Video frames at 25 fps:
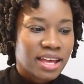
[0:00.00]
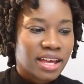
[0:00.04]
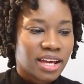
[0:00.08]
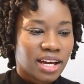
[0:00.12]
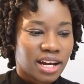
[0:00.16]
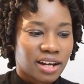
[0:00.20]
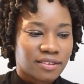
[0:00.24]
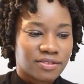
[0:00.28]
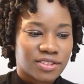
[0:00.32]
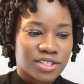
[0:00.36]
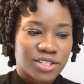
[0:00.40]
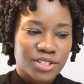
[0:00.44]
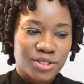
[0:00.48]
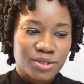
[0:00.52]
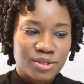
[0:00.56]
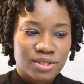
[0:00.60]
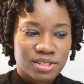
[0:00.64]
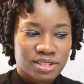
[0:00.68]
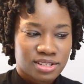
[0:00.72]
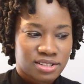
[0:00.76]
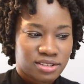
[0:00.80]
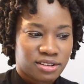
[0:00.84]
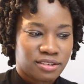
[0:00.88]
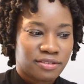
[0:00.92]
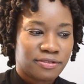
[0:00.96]
after
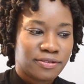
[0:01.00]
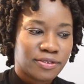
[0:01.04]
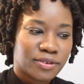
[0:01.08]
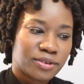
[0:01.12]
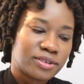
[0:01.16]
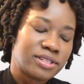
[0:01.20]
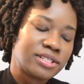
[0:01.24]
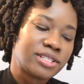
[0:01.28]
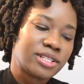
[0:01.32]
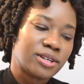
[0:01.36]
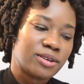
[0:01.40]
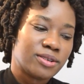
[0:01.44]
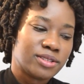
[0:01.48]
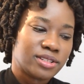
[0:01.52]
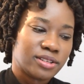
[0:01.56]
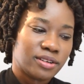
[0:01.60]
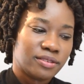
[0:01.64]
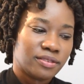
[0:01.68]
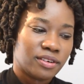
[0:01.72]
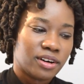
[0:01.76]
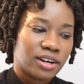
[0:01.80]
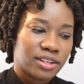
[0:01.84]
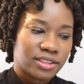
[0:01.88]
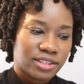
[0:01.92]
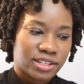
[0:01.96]
users are forced out
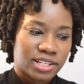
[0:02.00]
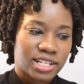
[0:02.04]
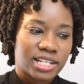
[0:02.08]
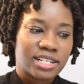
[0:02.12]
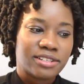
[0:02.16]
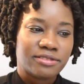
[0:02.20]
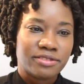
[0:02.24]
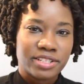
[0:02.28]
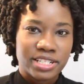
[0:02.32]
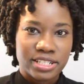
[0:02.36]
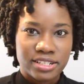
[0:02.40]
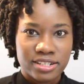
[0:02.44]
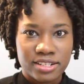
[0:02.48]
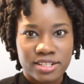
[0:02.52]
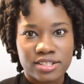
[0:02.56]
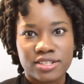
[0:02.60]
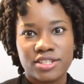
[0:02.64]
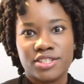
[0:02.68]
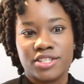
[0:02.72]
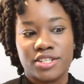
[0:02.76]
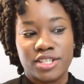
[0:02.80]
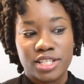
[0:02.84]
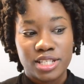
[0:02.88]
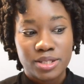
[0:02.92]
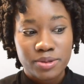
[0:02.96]
of other arenas
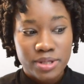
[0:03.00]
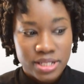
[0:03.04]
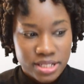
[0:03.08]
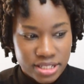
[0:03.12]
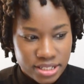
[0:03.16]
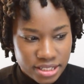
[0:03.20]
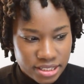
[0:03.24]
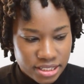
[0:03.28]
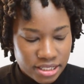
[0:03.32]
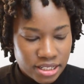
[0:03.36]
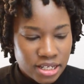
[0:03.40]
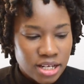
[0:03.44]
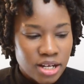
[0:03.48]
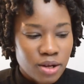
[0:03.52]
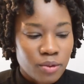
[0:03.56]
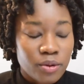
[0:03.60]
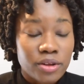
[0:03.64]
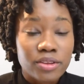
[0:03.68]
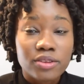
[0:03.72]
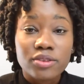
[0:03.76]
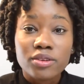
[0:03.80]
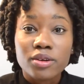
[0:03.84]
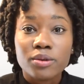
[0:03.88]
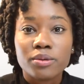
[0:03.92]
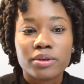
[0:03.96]
such as Twitter
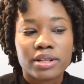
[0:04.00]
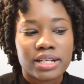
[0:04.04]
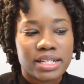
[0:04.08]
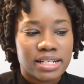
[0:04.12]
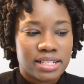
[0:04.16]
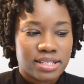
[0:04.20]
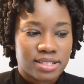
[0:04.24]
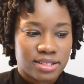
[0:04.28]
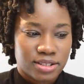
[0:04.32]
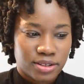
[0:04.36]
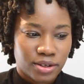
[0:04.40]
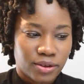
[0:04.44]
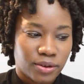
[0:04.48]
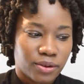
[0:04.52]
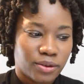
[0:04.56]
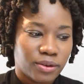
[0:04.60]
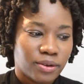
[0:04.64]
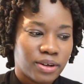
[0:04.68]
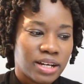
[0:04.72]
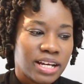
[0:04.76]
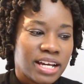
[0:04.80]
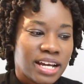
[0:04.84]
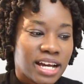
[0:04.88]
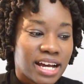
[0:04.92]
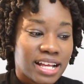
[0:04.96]
with nowhere else to
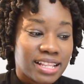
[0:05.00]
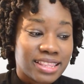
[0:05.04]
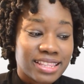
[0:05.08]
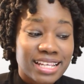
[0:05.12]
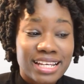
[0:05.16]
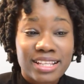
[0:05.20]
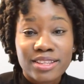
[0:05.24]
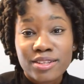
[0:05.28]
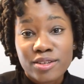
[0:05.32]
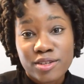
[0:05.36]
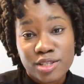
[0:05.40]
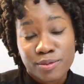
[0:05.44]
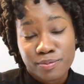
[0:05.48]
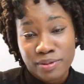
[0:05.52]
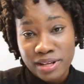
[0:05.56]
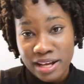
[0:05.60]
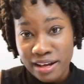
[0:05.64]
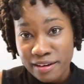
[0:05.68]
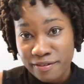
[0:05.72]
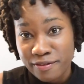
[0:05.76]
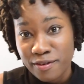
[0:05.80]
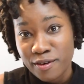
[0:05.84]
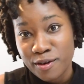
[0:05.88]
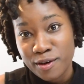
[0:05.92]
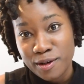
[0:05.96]
go, and then those
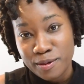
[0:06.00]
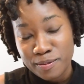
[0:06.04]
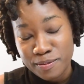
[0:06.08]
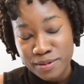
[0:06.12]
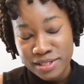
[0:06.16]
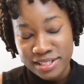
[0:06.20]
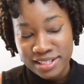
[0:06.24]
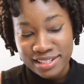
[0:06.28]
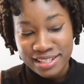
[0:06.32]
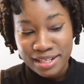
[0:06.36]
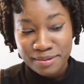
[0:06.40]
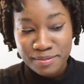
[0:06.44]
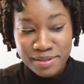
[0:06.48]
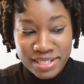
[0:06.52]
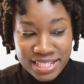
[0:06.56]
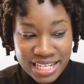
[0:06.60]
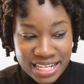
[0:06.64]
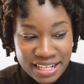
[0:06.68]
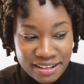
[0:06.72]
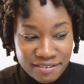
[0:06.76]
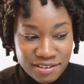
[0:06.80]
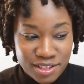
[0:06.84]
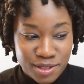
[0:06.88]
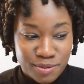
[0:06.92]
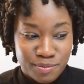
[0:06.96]
platforms
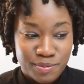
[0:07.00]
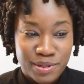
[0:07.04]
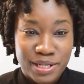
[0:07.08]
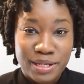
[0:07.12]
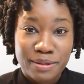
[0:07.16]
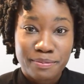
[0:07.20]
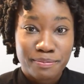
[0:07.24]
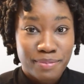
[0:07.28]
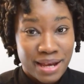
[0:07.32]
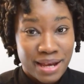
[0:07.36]
themselves being